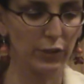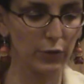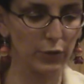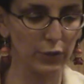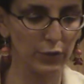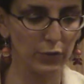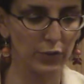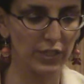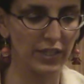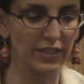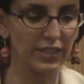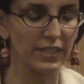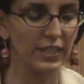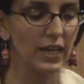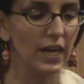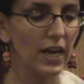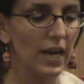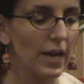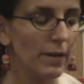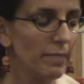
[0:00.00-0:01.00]
introduced at the
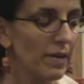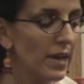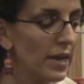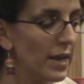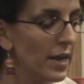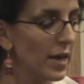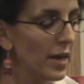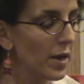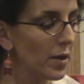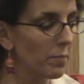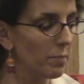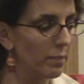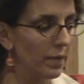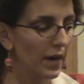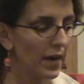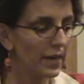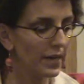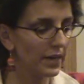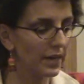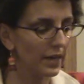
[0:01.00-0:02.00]
time,
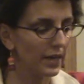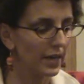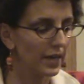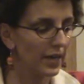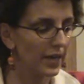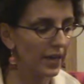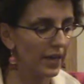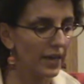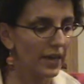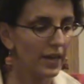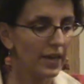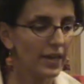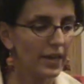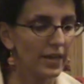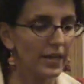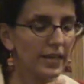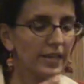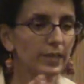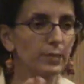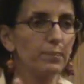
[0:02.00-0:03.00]
but
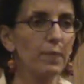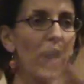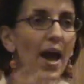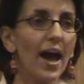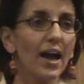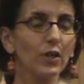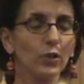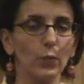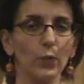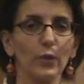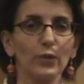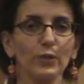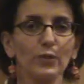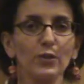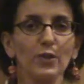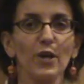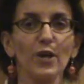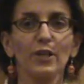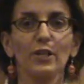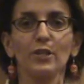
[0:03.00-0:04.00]
it's
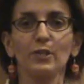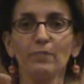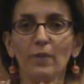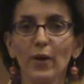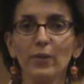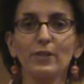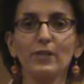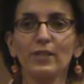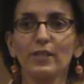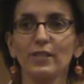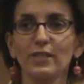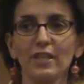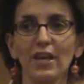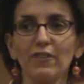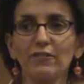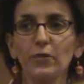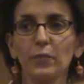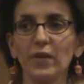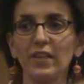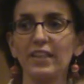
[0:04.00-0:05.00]
backwards. Because most of the
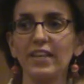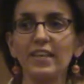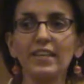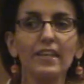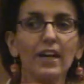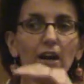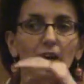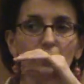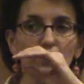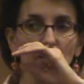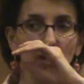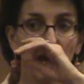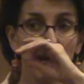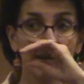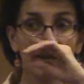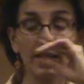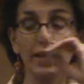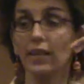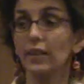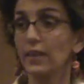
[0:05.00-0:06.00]
stuff that we think of,
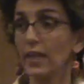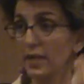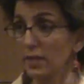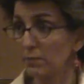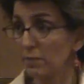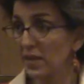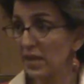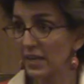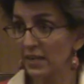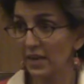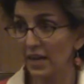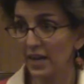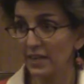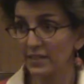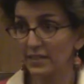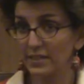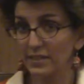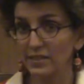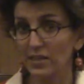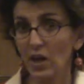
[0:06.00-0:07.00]
like, like
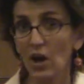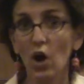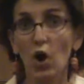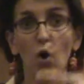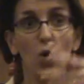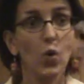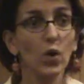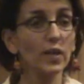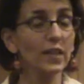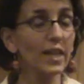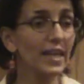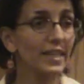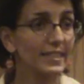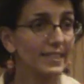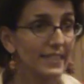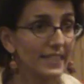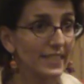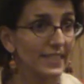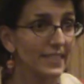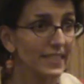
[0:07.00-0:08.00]
Peanuts or
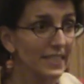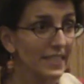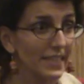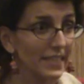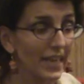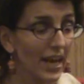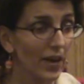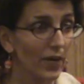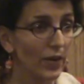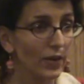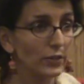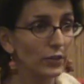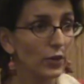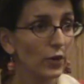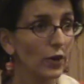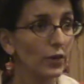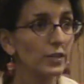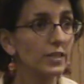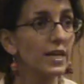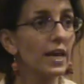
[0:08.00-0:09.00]
like Disney
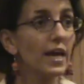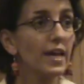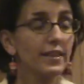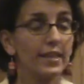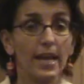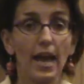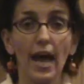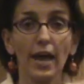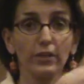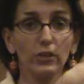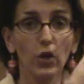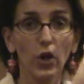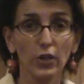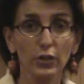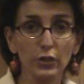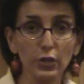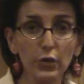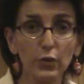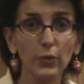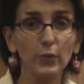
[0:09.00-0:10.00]
characters, they had
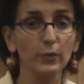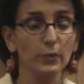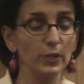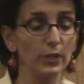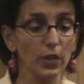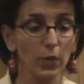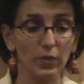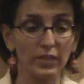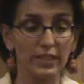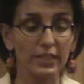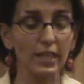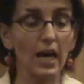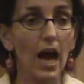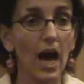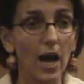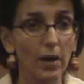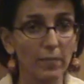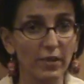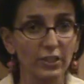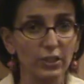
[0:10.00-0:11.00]
cartoons, there was a
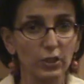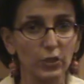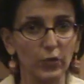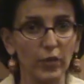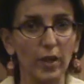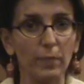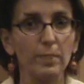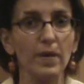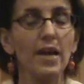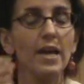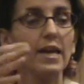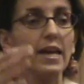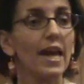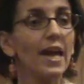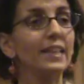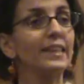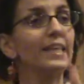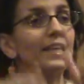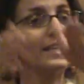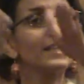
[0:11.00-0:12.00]
comic strip,
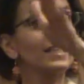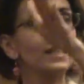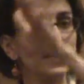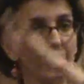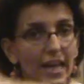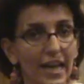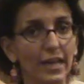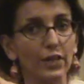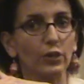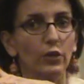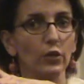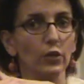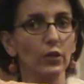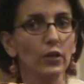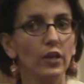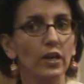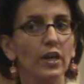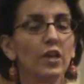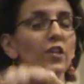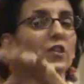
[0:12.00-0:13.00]
and then
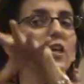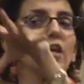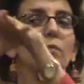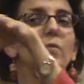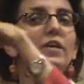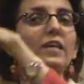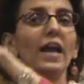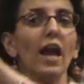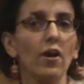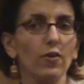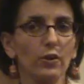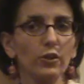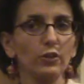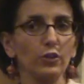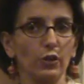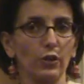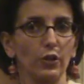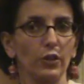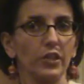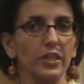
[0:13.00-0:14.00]
later there were
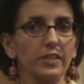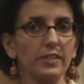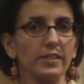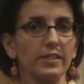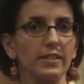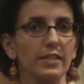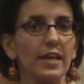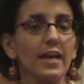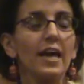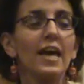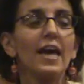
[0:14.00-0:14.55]
character goods.